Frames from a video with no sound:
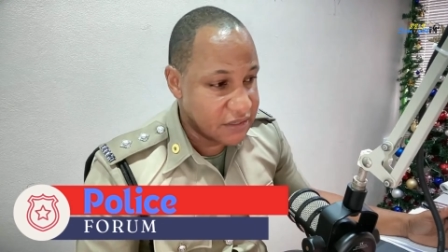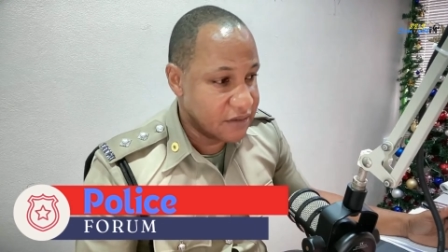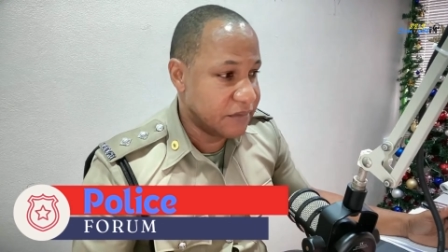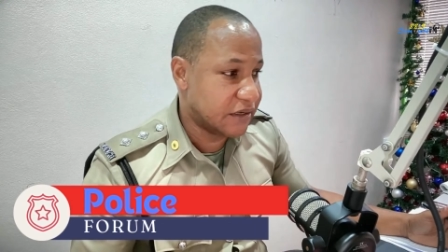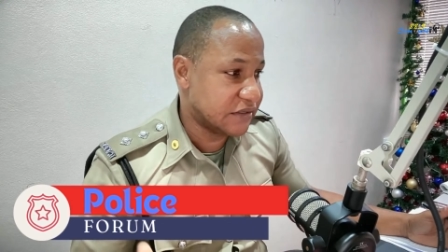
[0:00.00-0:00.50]

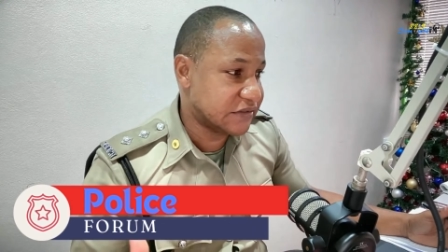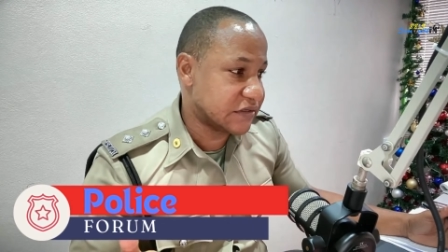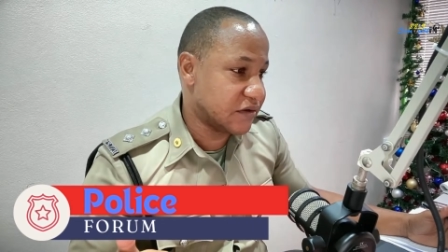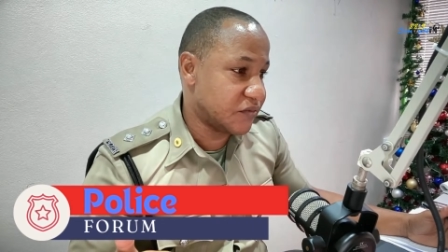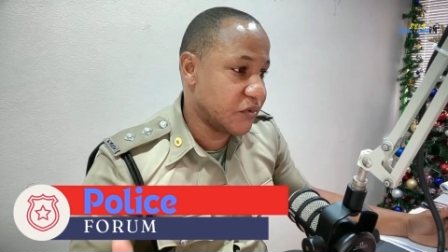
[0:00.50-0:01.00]
because
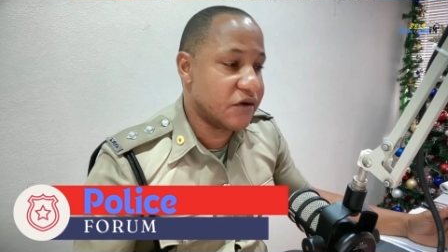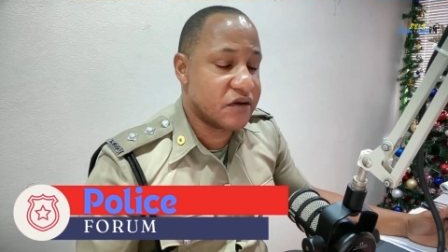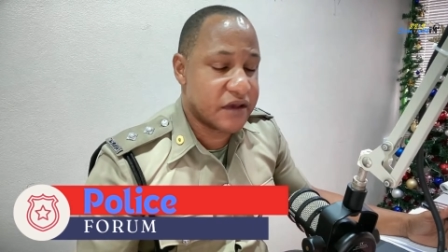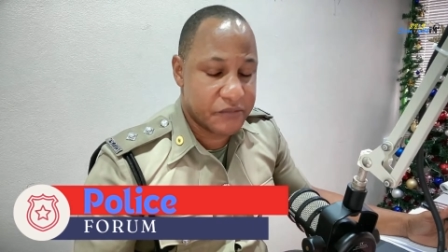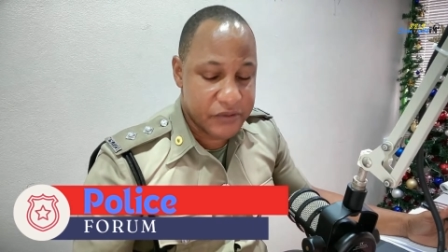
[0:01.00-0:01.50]

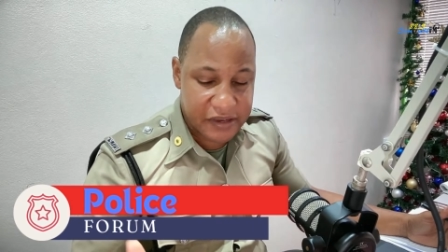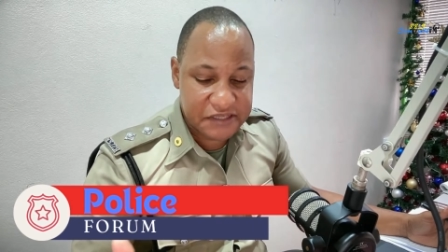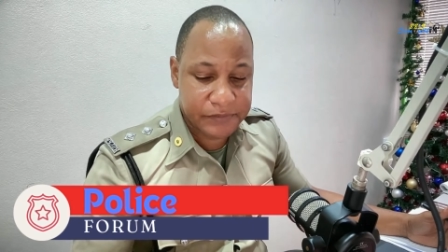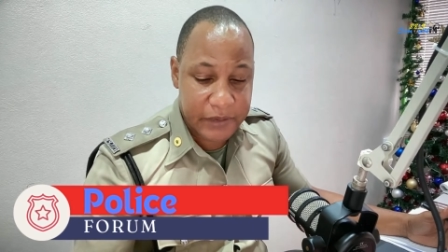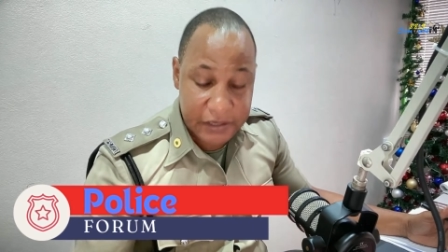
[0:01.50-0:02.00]
we're
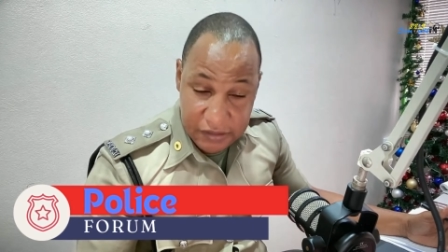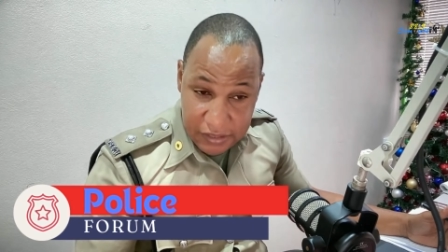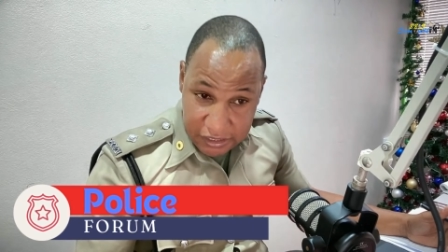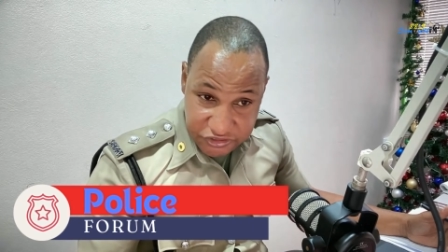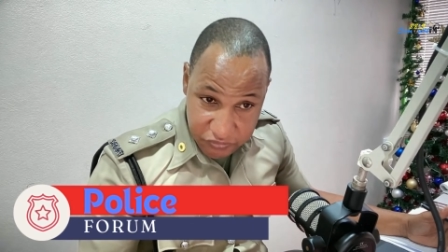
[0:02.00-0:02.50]
expecting a
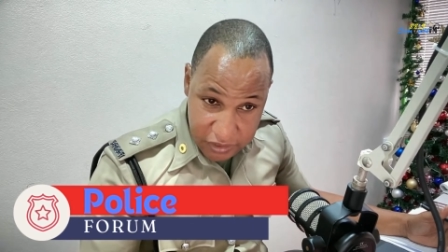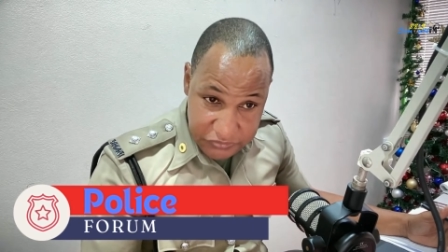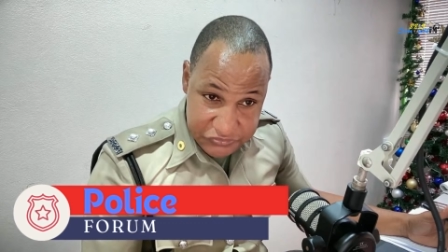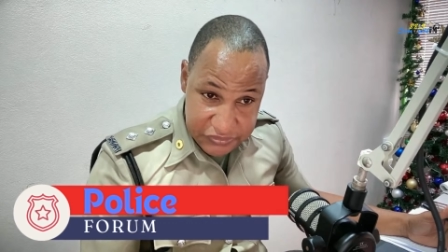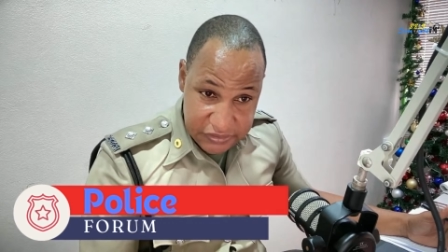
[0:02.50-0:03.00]
large crowd
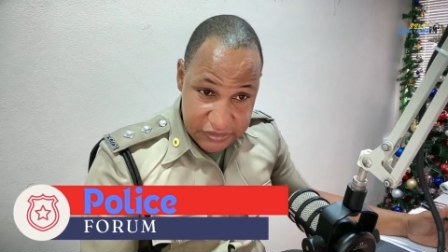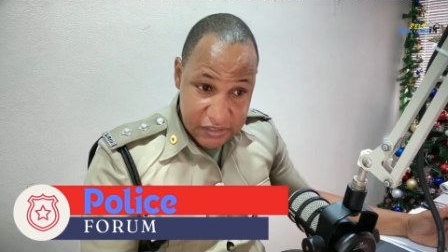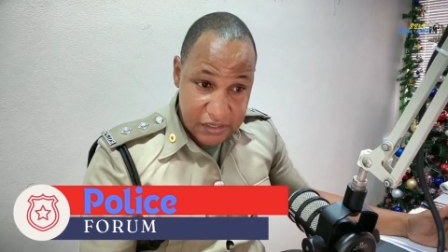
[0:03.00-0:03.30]
today,